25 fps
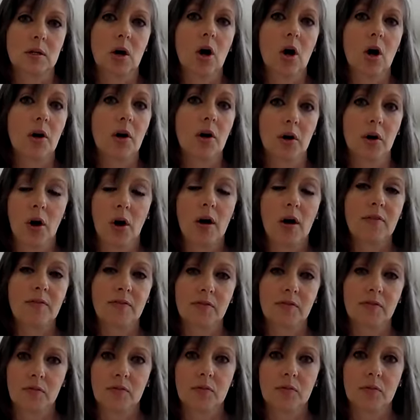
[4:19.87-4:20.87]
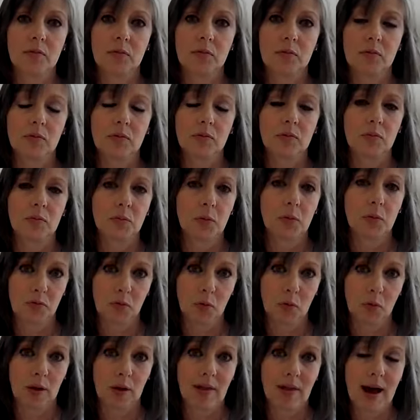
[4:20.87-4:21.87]
on and off
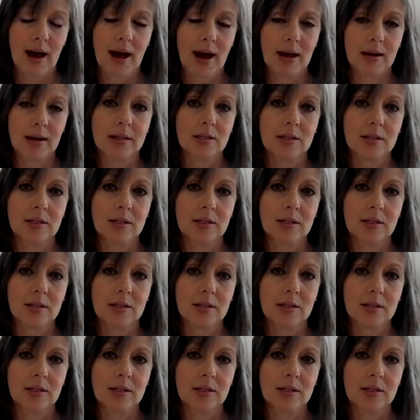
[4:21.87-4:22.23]
before that.